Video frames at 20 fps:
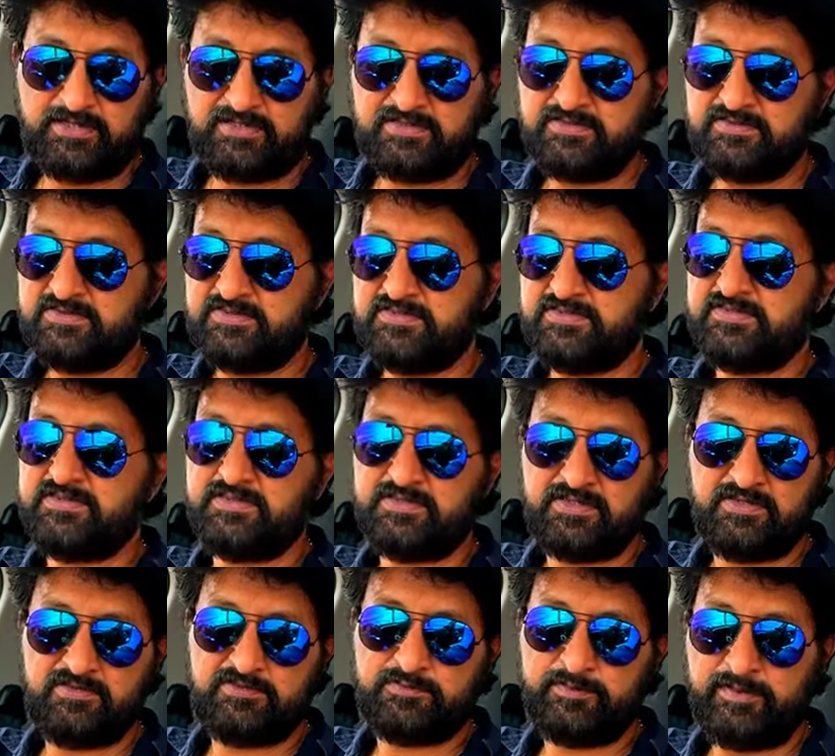buttons
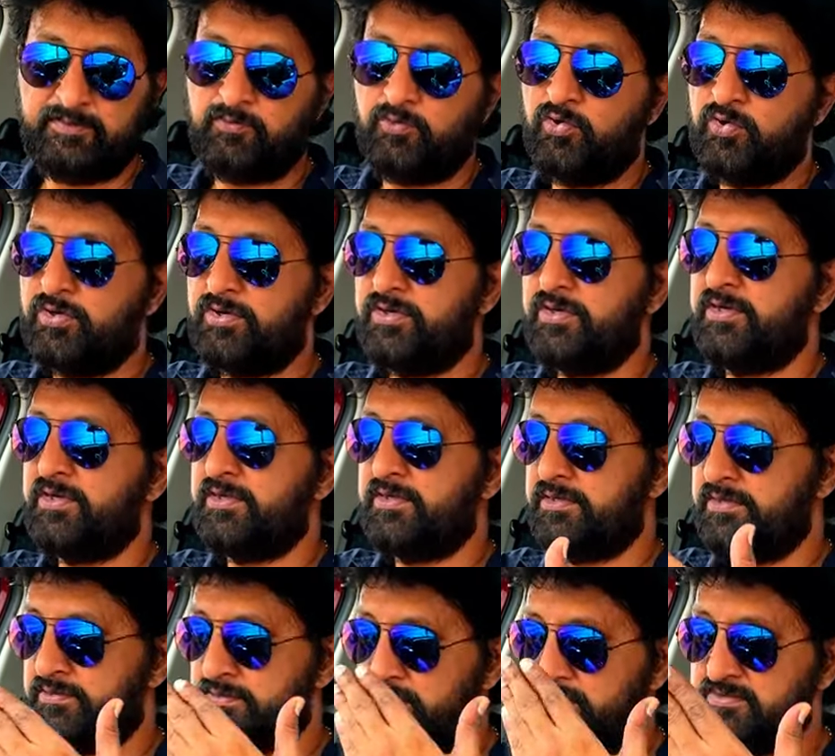gives me more
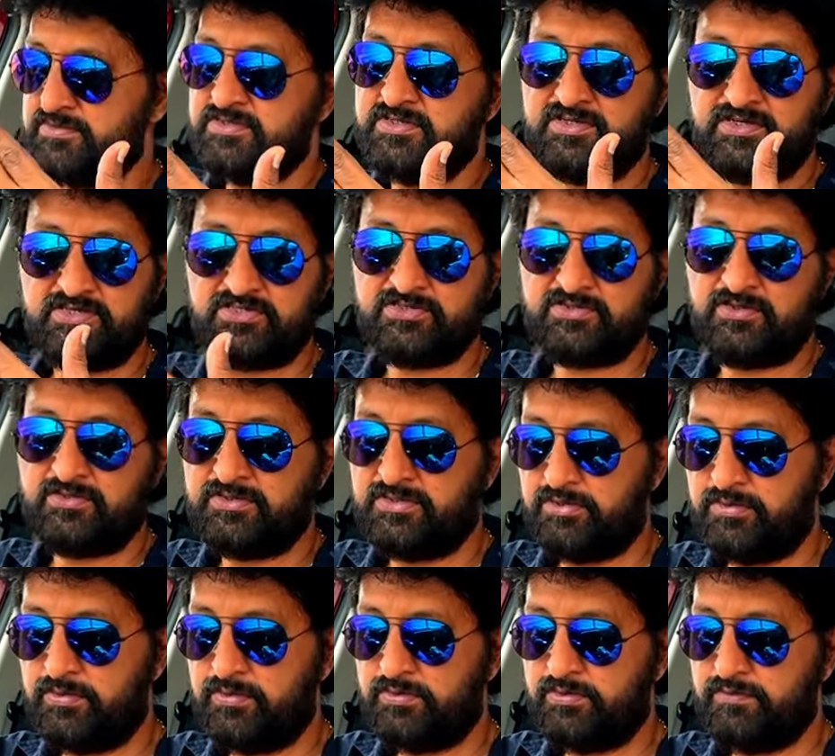uh, concentration on the
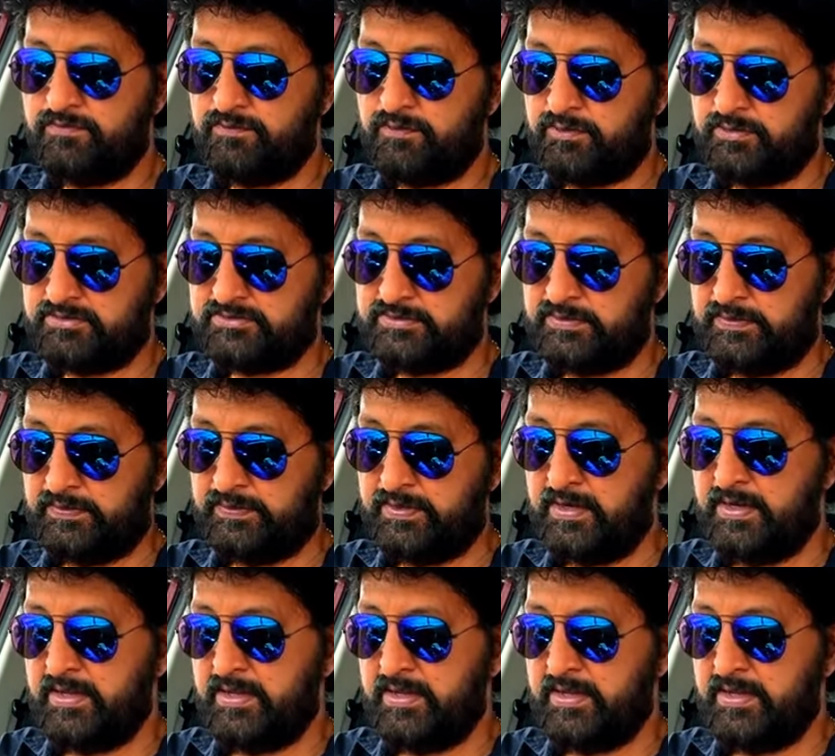road to focus on.